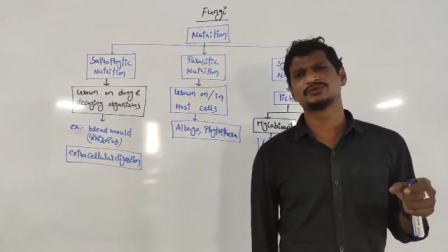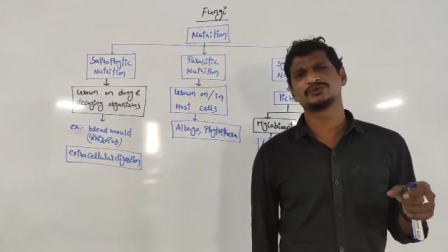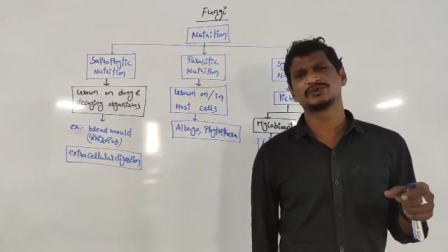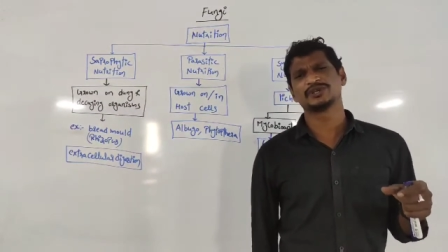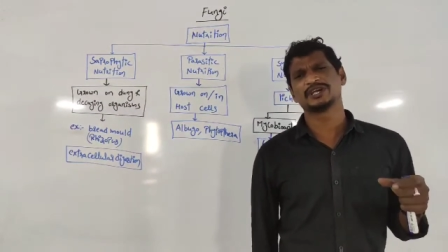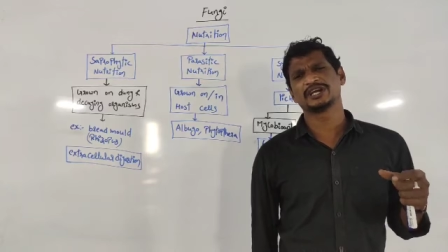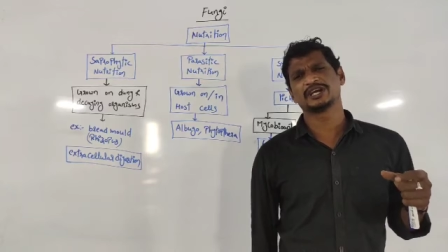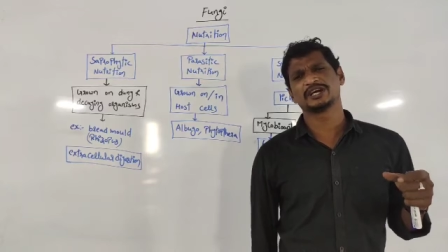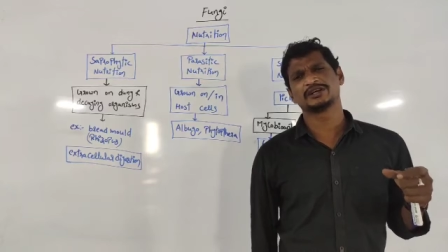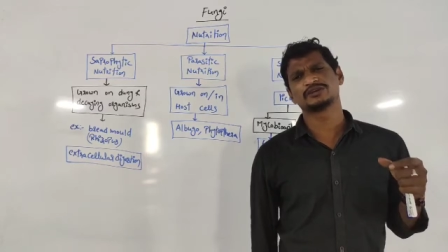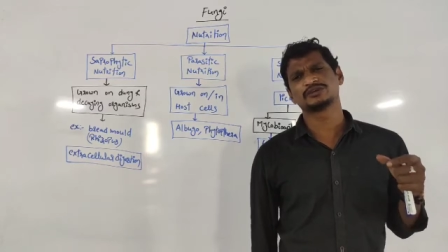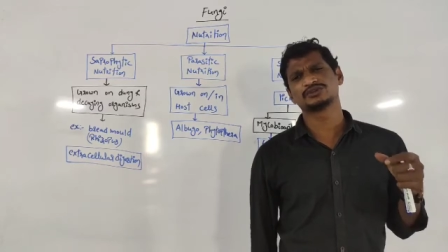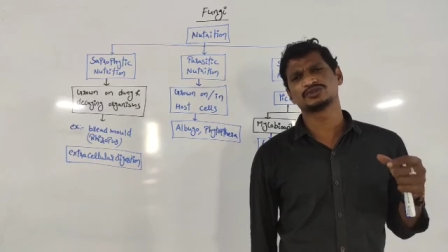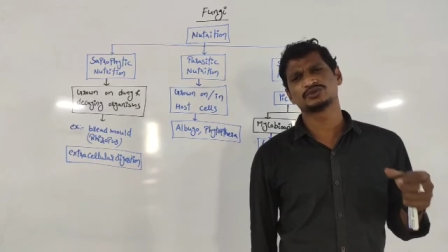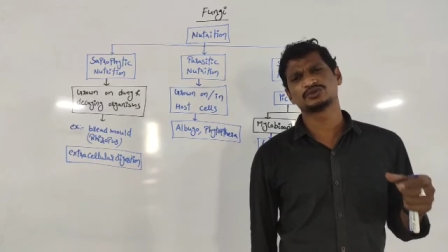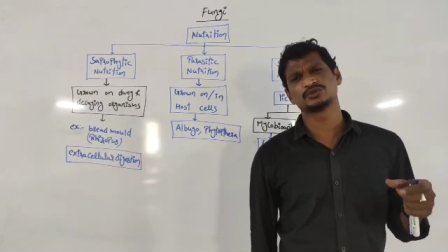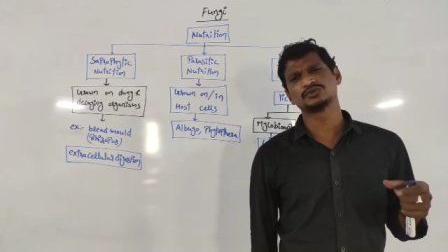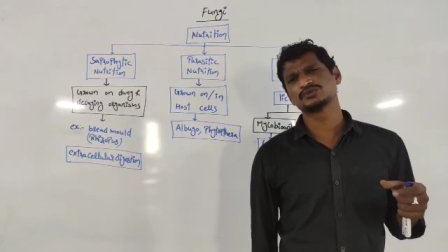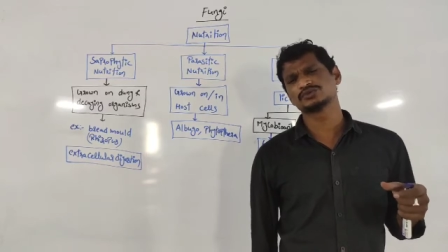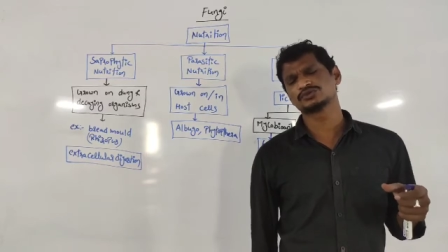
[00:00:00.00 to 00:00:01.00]
we have to
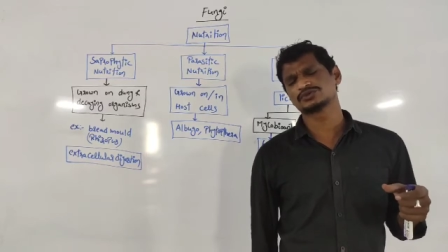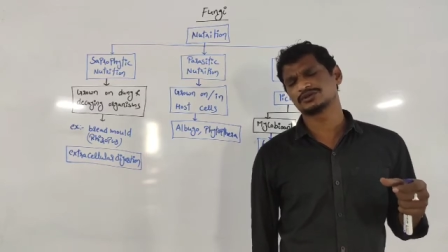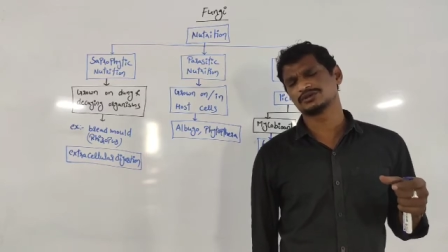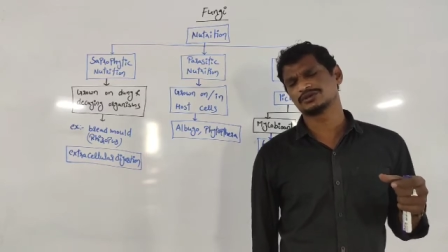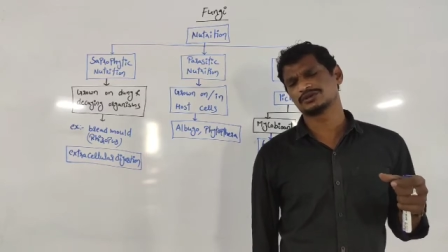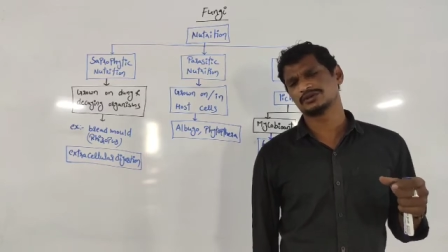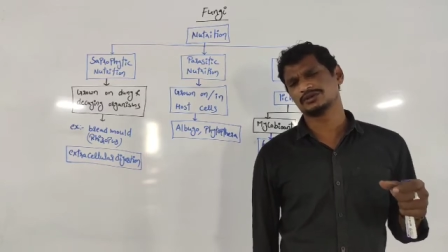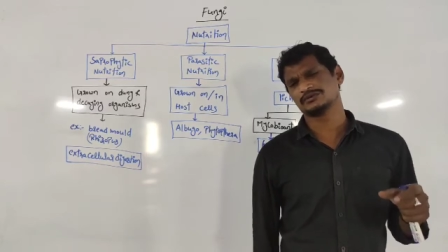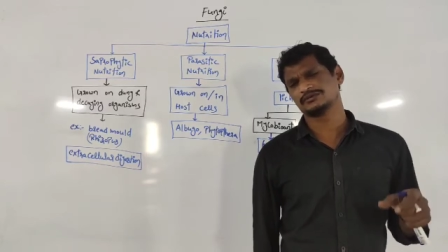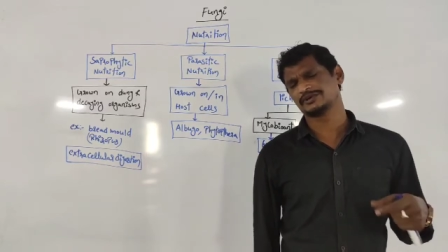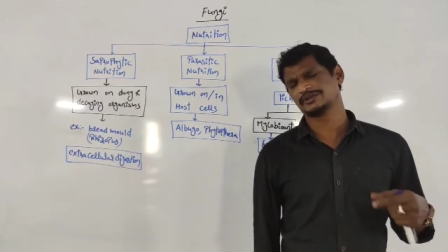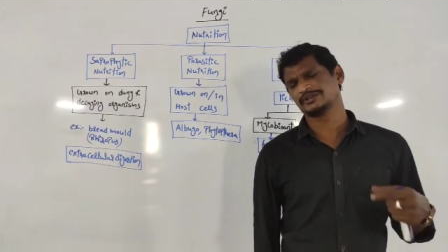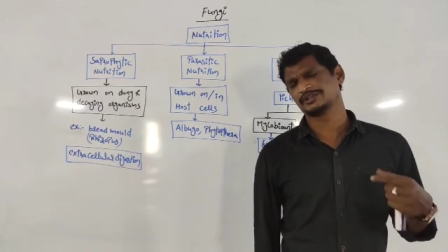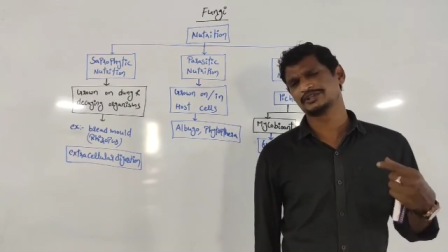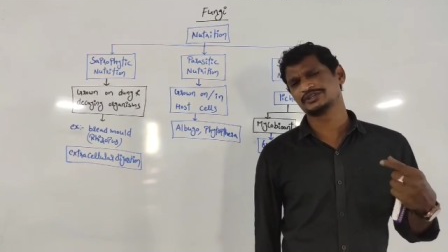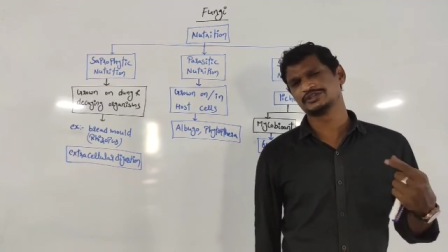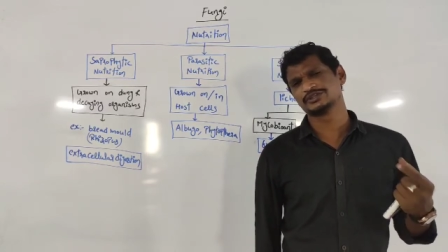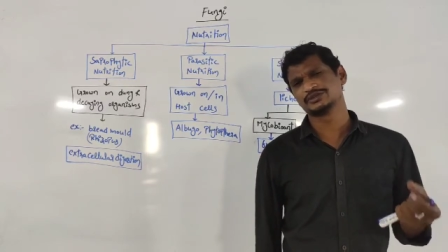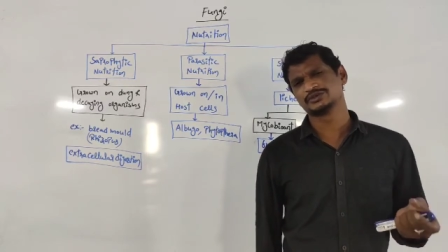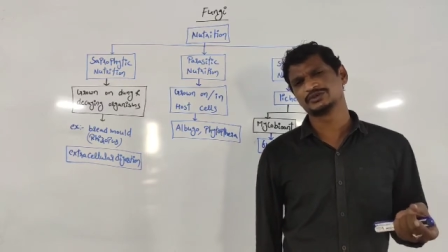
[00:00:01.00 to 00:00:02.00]
choose for the
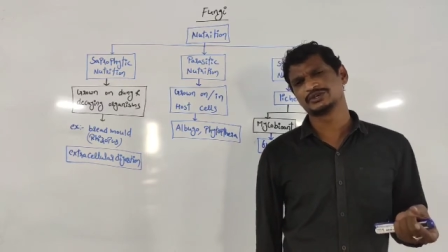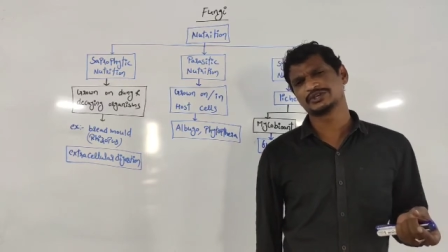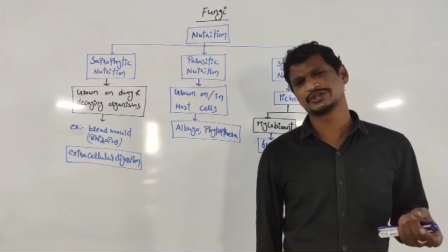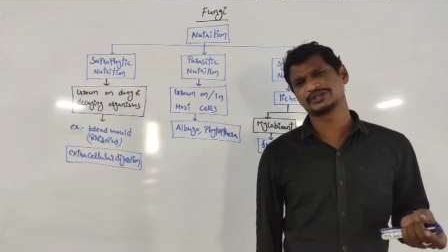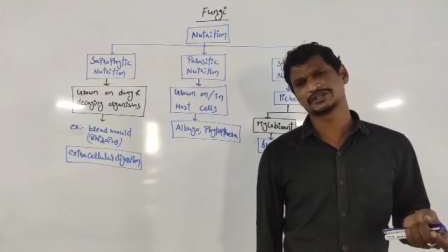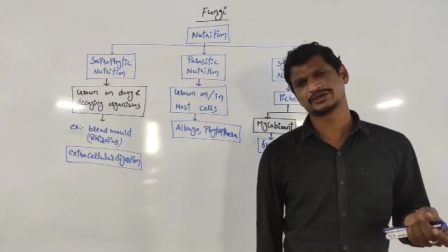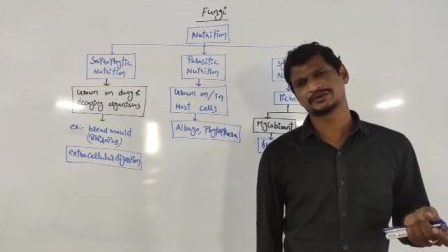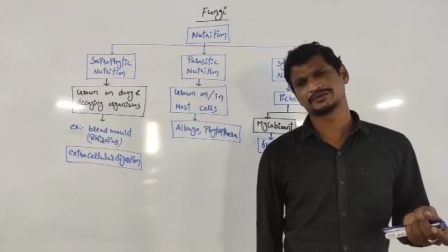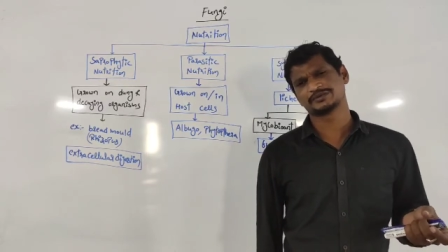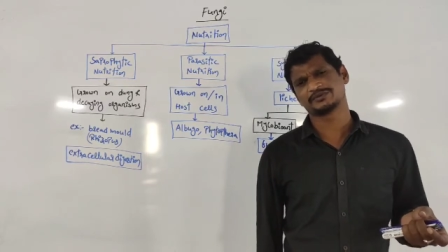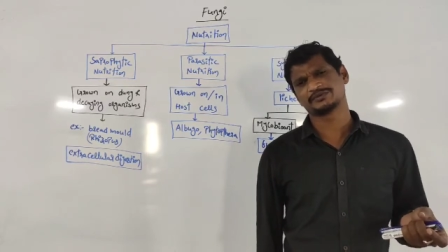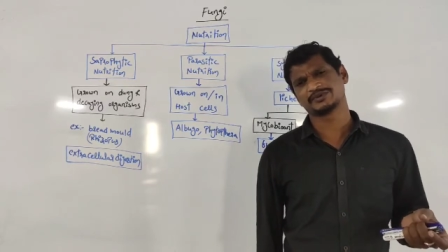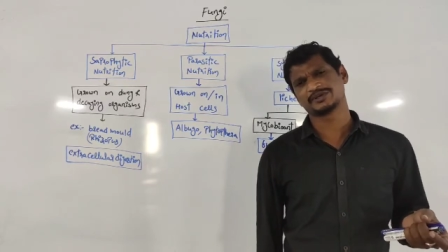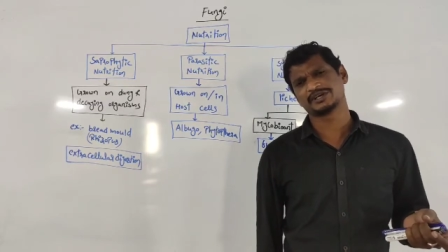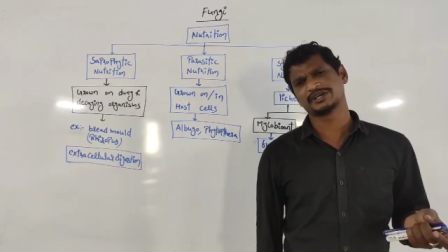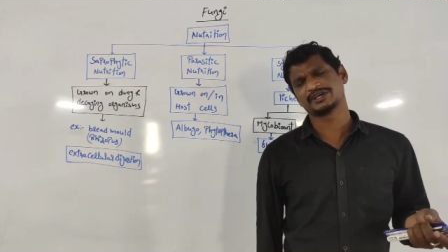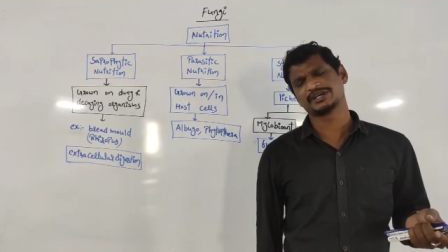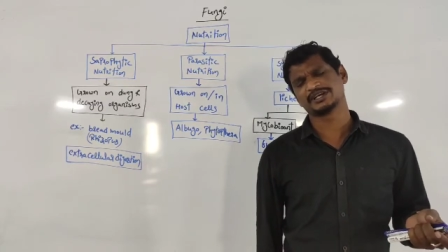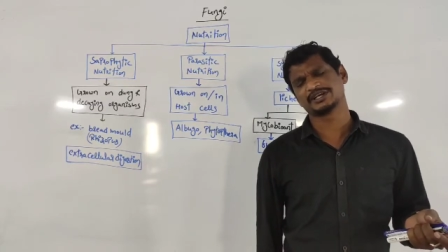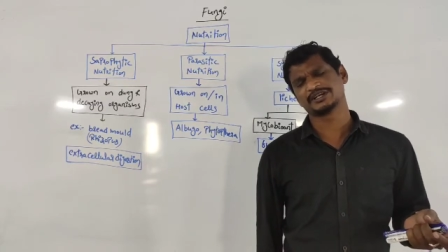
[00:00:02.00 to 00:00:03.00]
nutrition of the
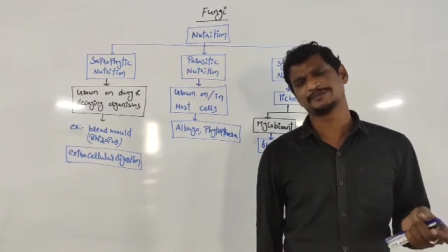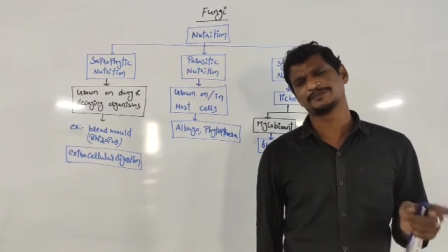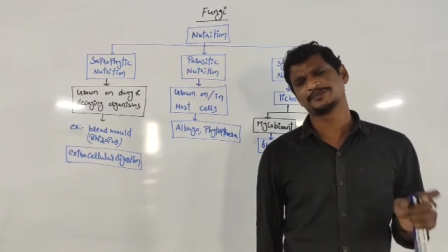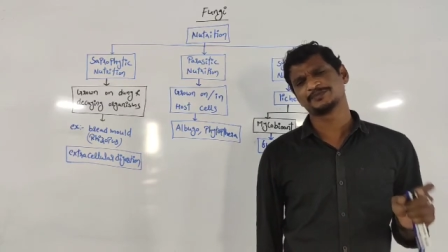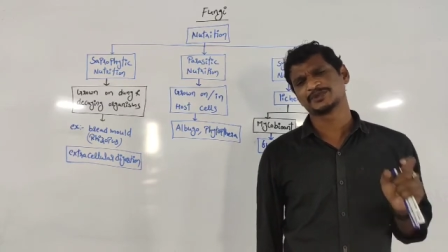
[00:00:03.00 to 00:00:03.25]
fungi,